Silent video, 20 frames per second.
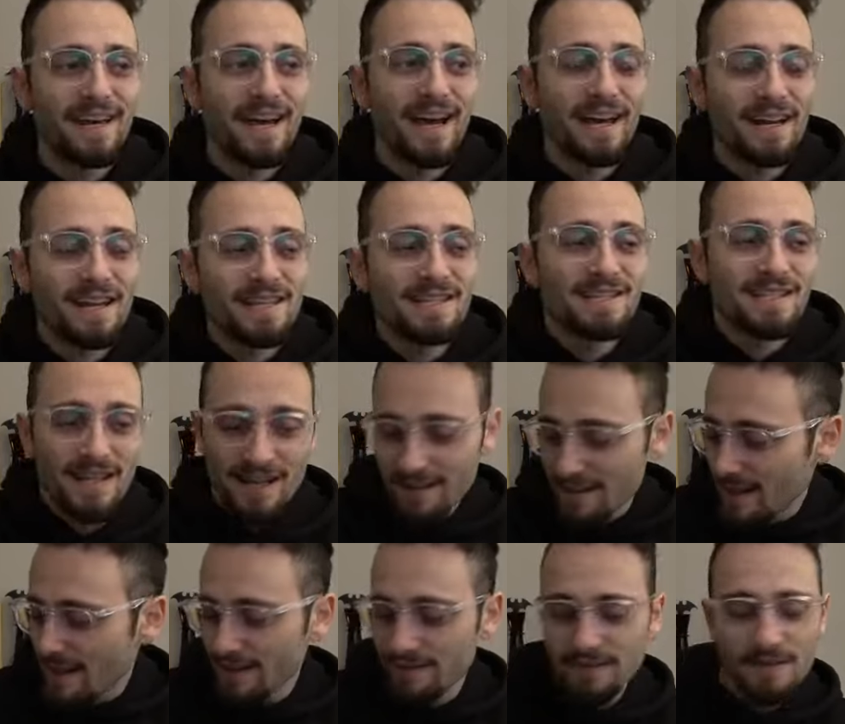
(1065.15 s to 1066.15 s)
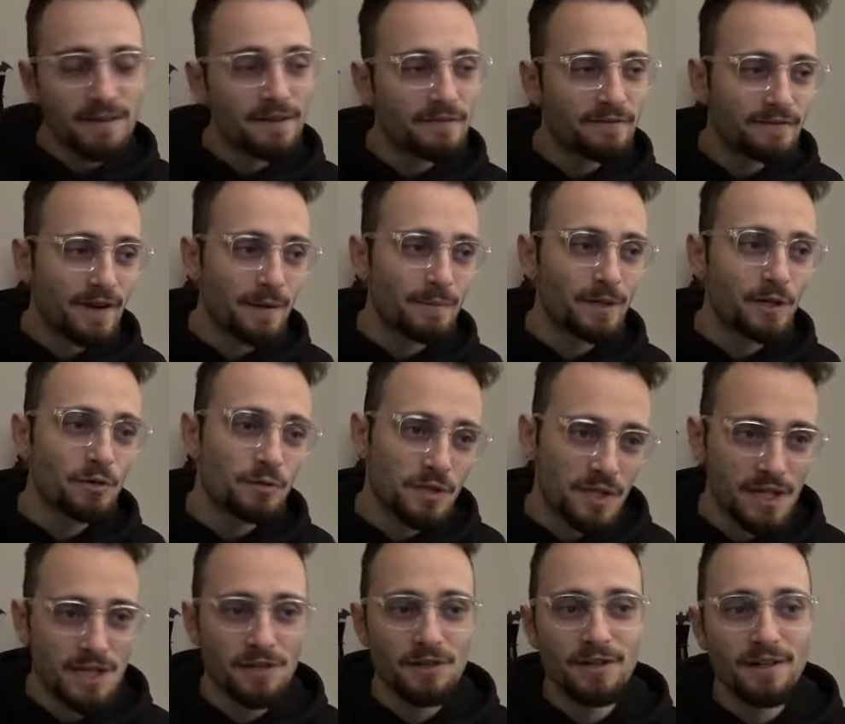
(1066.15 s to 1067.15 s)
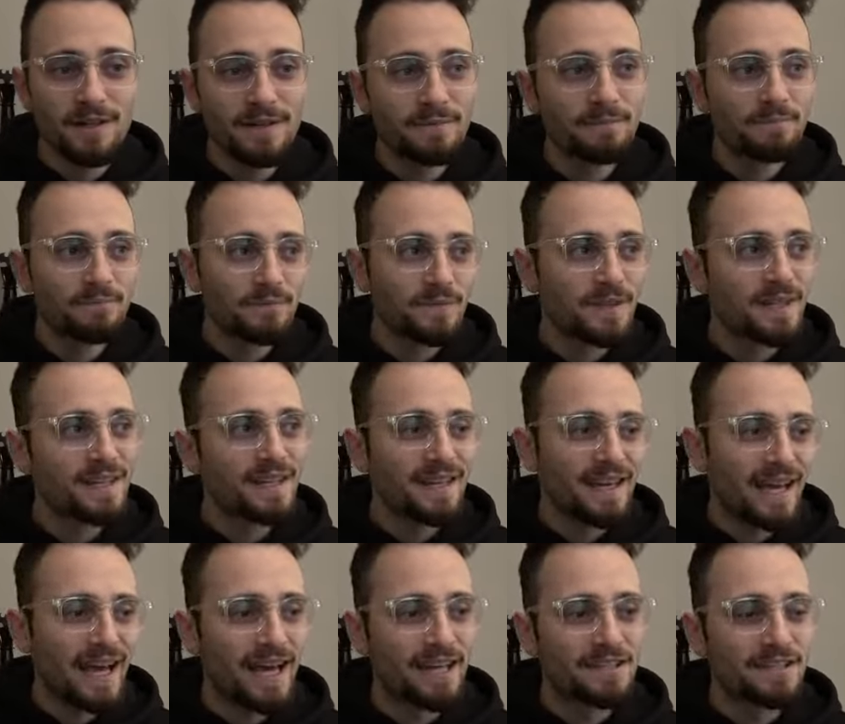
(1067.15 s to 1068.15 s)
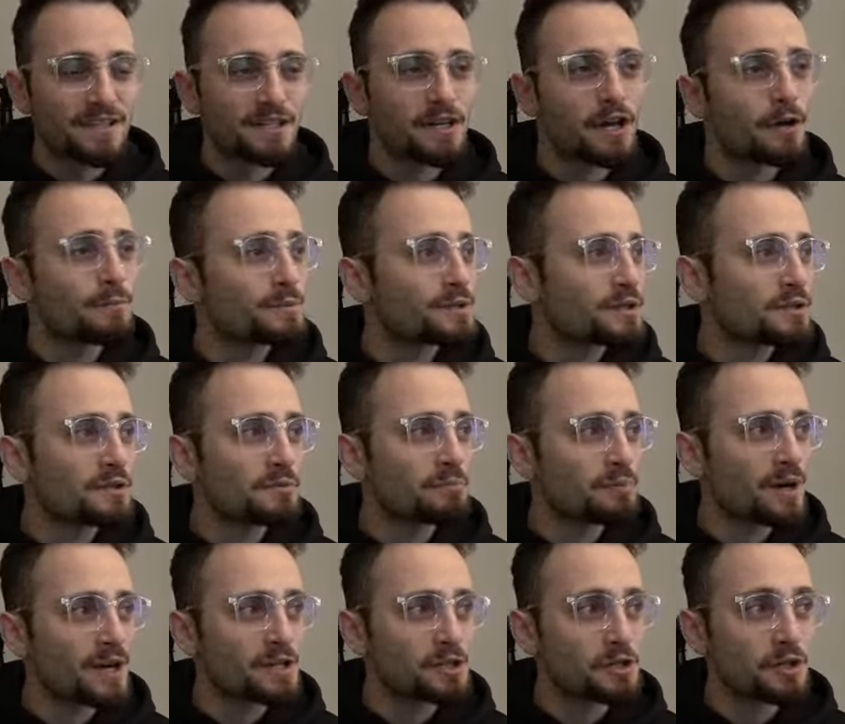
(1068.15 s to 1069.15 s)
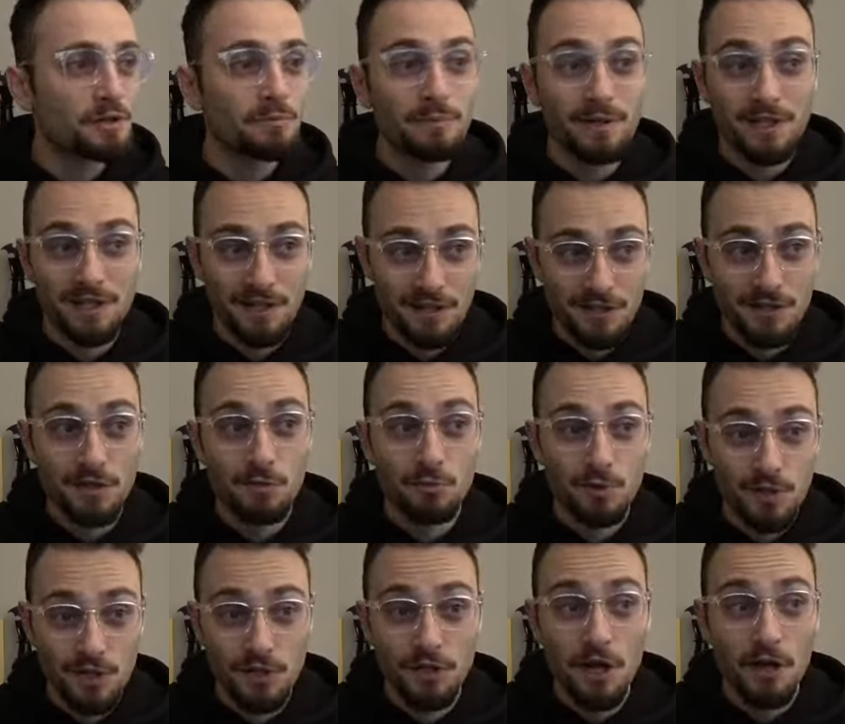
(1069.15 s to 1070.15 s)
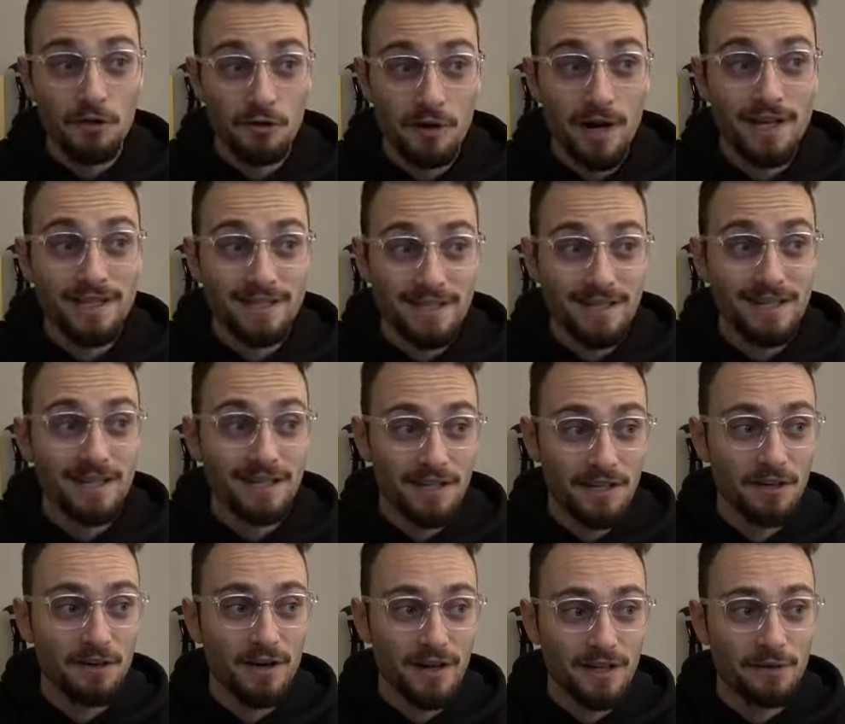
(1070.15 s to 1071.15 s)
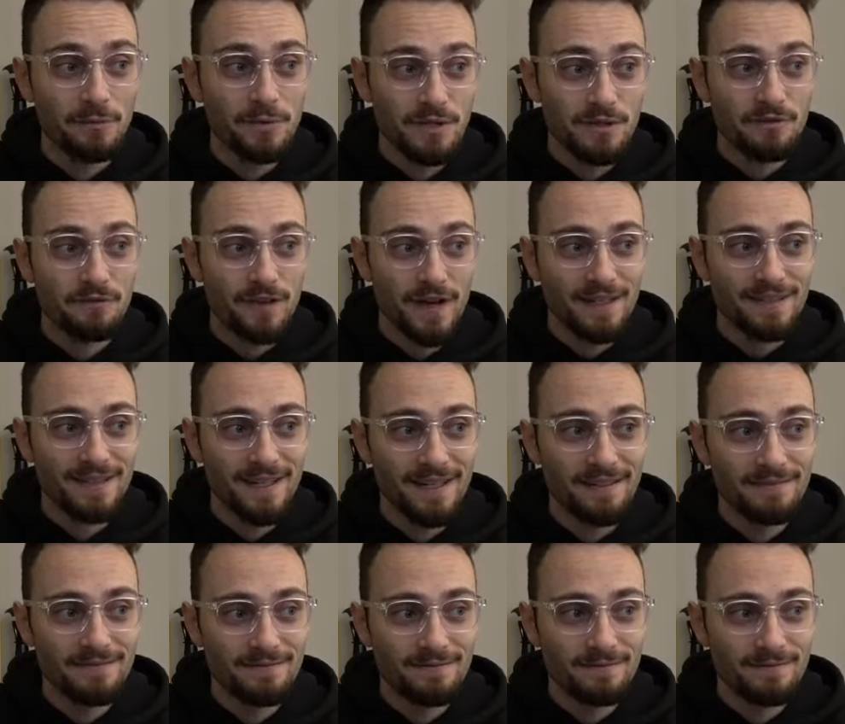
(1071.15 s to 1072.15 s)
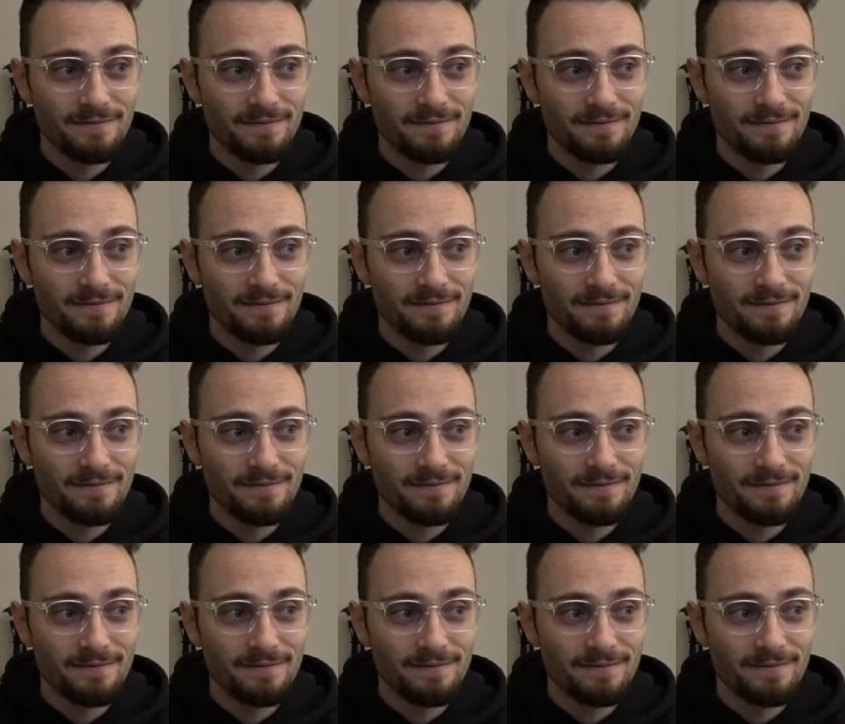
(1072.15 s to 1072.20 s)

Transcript: And instead of that, Fabi goes here and succumbs to the pressure because there was another idea here, and it was the fact that